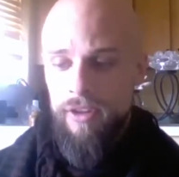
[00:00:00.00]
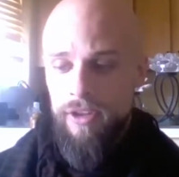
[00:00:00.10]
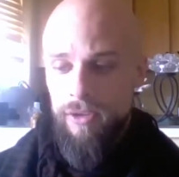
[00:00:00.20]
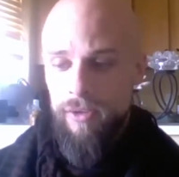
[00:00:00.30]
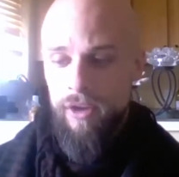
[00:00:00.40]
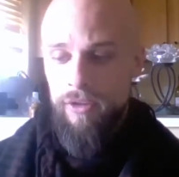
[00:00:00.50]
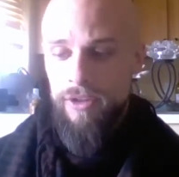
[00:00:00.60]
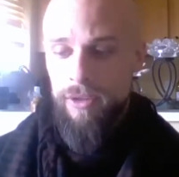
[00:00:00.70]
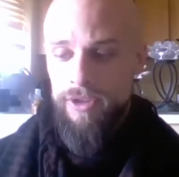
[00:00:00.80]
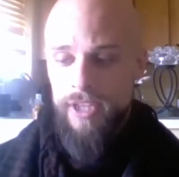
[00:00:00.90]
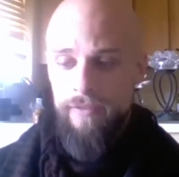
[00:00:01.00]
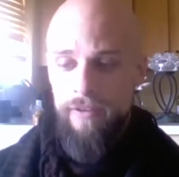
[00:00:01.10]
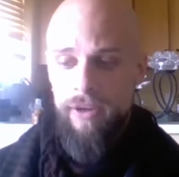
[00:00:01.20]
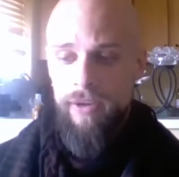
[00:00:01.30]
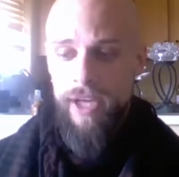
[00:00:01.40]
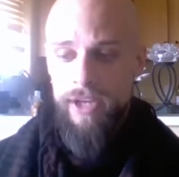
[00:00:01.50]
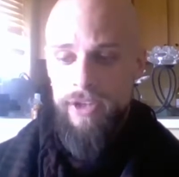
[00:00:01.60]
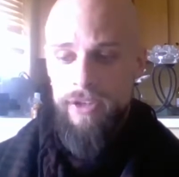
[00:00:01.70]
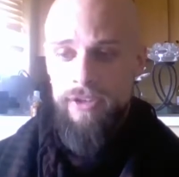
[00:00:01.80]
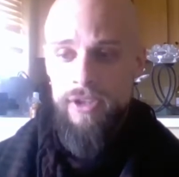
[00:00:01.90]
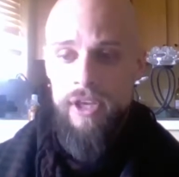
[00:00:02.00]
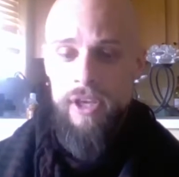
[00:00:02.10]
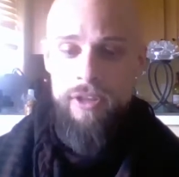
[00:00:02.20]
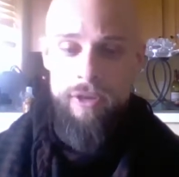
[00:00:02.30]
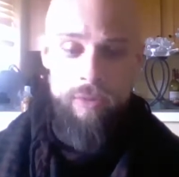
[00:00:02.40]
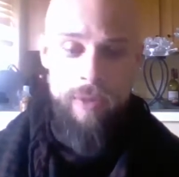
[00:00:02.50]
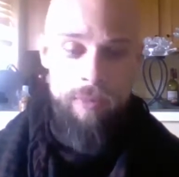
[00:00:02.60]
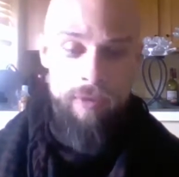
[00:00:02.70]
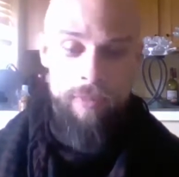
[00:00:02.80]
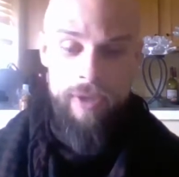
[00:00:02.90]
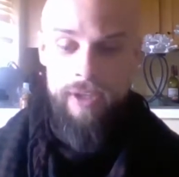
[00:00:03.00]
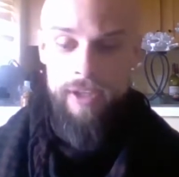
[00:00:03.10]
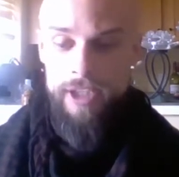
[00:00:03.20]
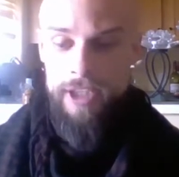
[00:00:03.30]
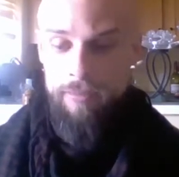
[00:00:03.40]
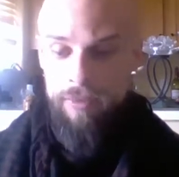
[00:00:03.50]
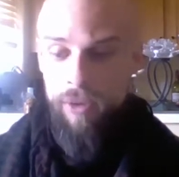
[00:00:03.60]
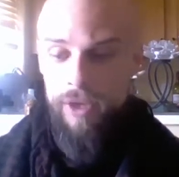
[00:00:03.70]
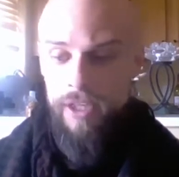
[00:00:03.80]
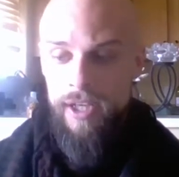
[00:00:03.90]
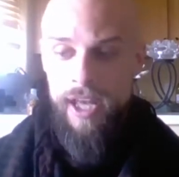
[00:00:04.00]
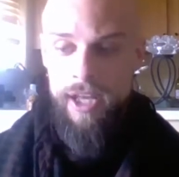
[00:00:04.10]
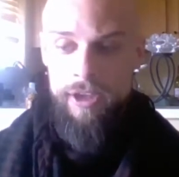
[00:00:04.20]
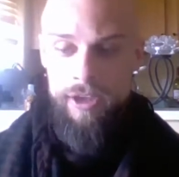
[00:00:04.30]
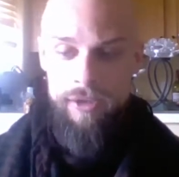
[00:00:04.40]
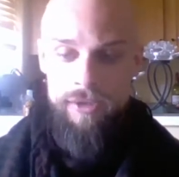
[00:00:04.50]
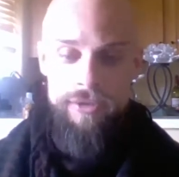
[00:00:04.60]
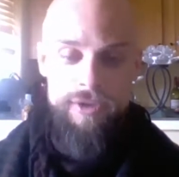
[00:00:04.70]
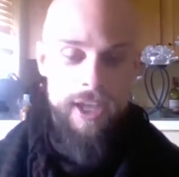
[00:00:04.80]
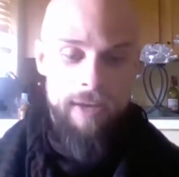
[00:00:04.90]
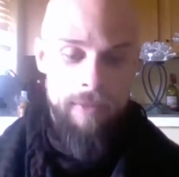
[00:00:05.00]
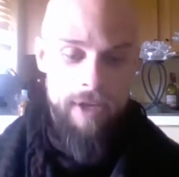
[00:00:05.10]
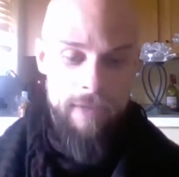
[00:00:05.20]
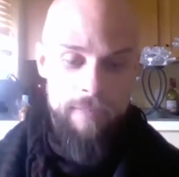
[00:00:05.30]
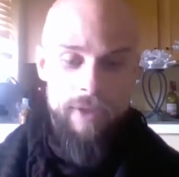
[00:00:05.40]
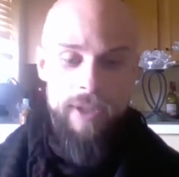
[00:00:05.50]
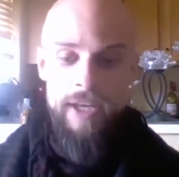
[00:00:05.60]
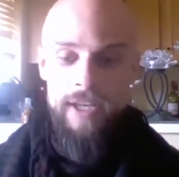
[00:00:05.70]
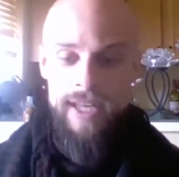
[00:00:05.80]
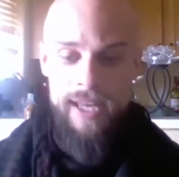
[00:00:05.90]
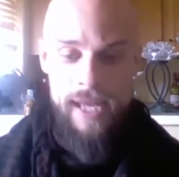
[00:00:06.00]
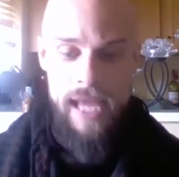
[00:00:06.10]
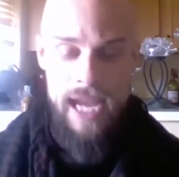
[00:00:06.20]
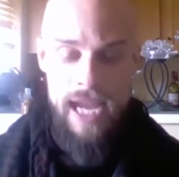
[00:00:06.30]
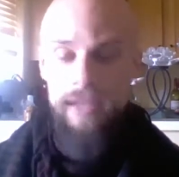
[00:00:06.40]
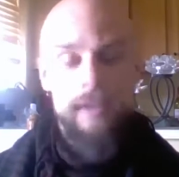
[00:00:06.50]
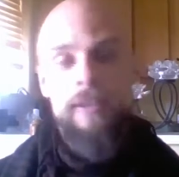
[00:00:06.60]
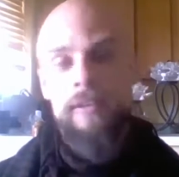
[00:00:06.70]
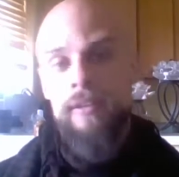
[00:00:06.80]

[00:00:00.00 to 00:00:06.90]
to safer locations, those people are being exploited and used and manipulated and hated.